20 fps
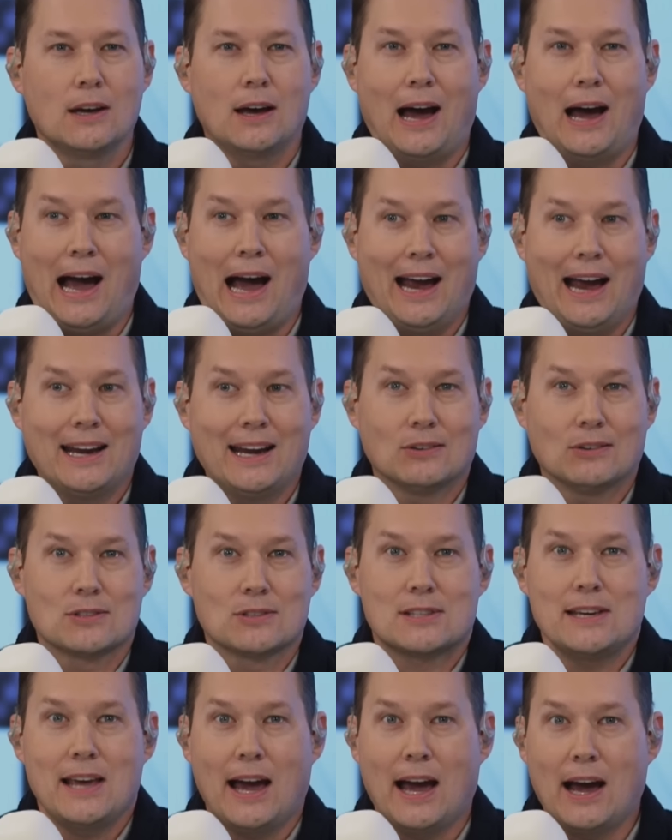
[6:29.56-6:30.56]
I don't
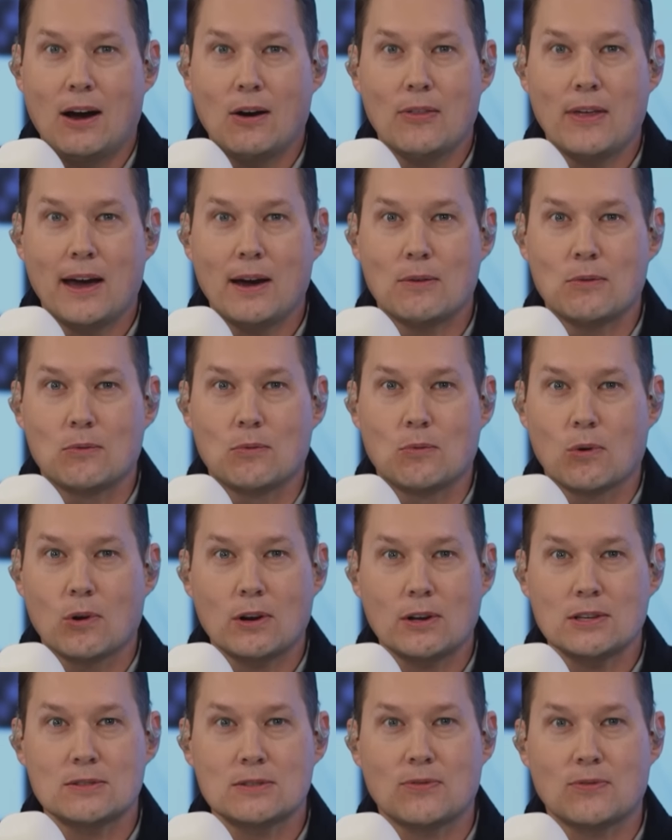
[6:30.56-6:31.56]
see how that
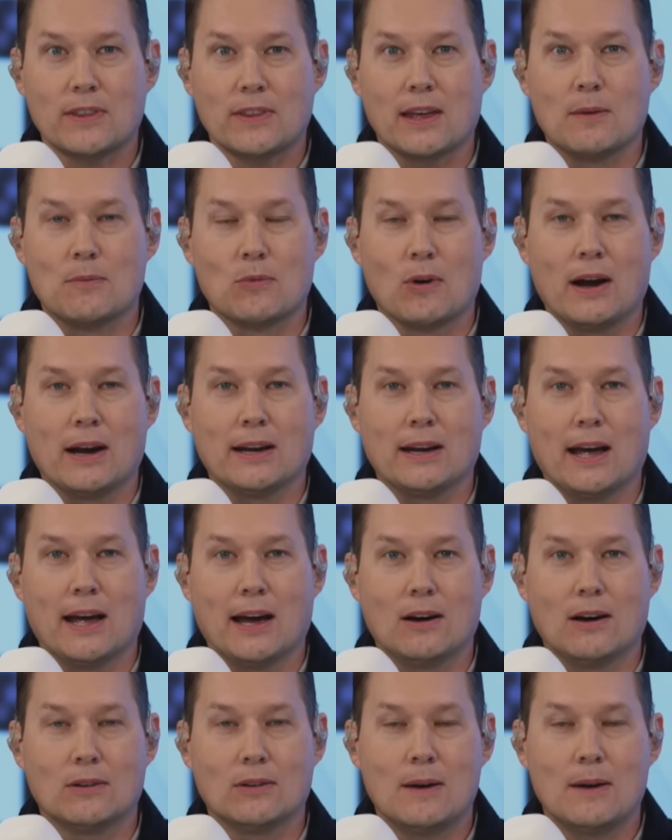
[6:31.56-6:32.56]
works for them right
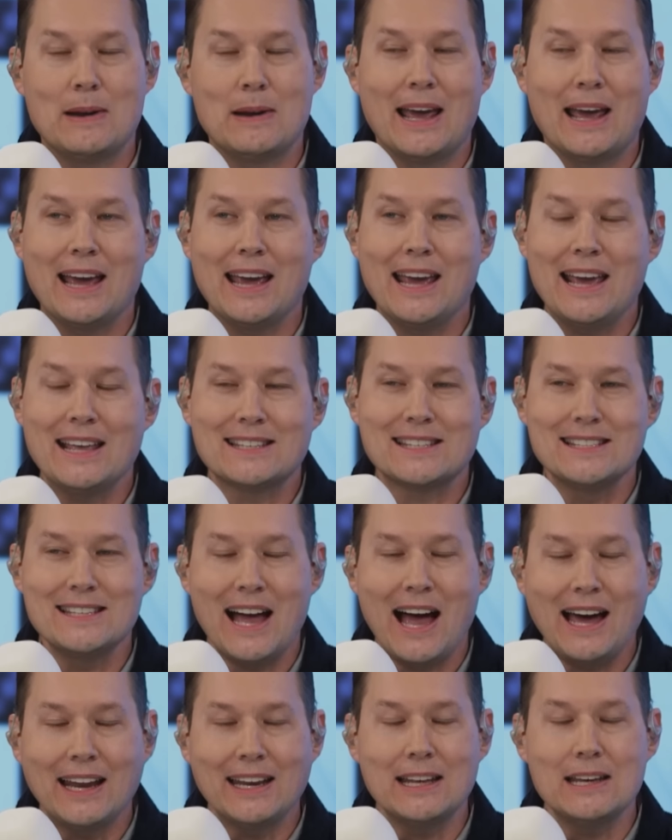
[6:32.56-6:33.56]
now. I mean, it's
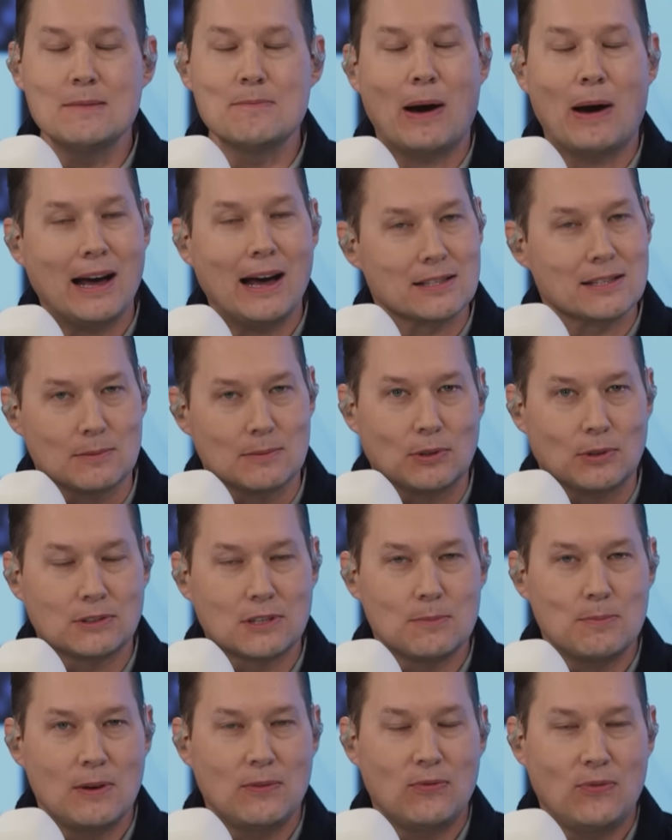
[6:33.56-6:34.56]
not impossible,
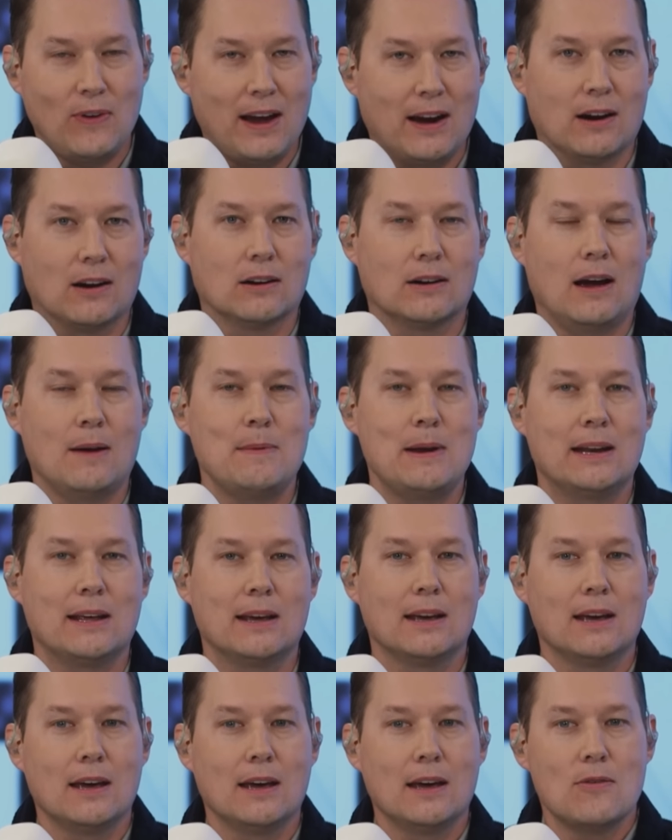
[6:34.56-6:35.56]
to be fair. I mean,
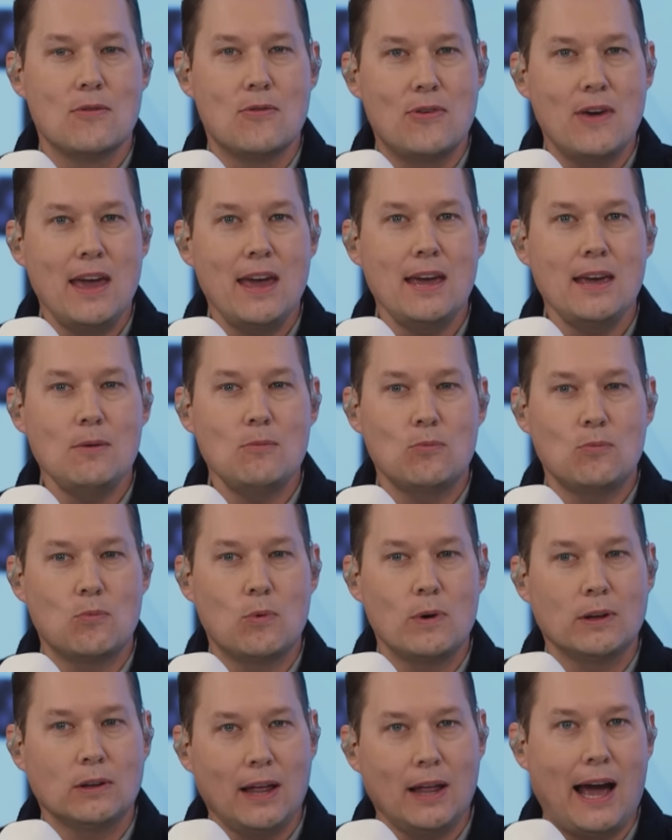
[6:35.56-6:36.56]
they
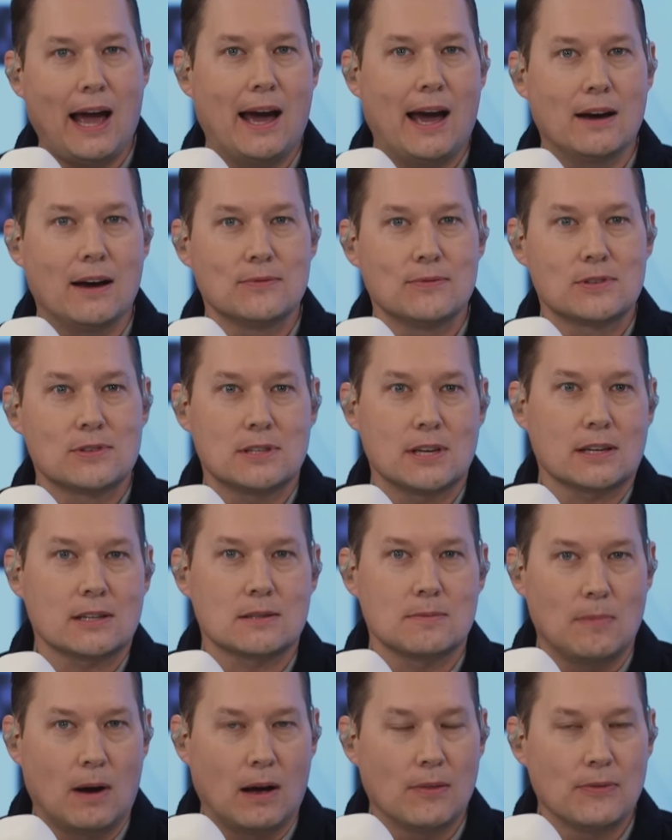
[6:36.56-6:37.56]
will have
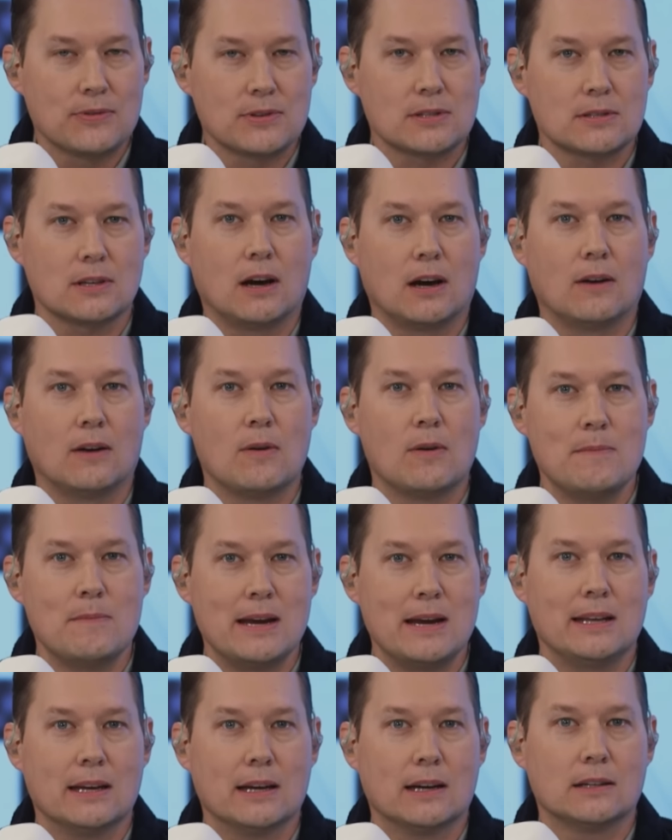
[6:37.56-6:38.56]
6 months of a
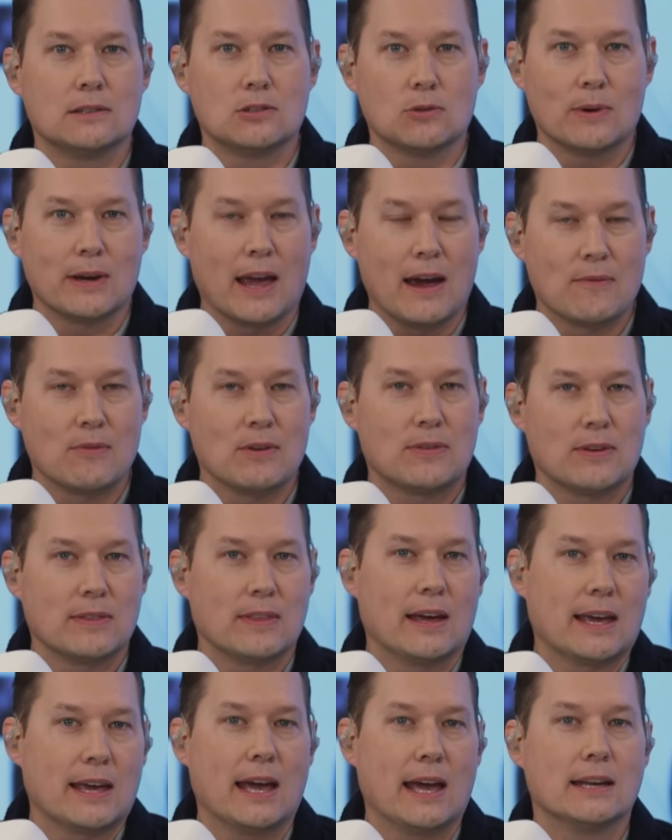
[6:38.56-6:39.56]
media doing everything
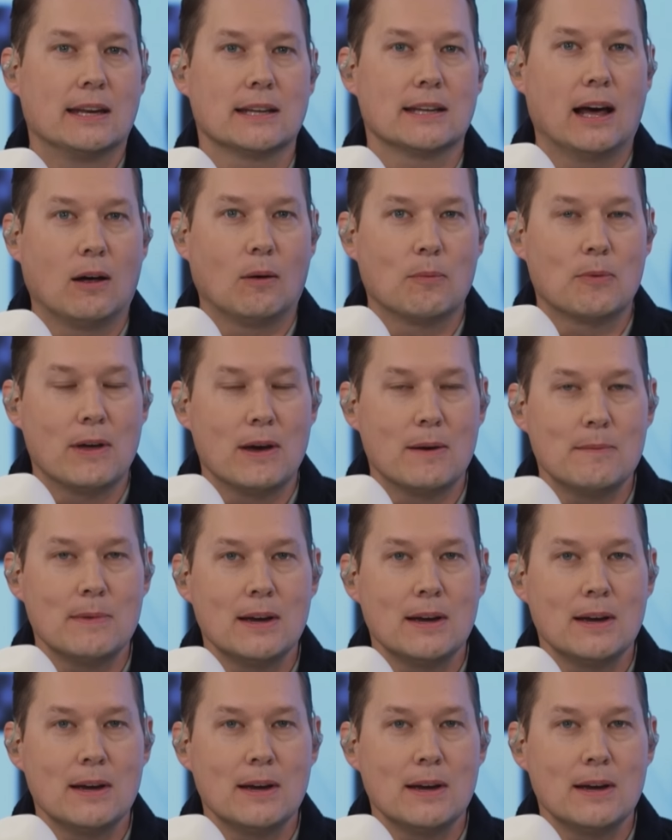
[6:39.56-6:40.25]
they can to help them.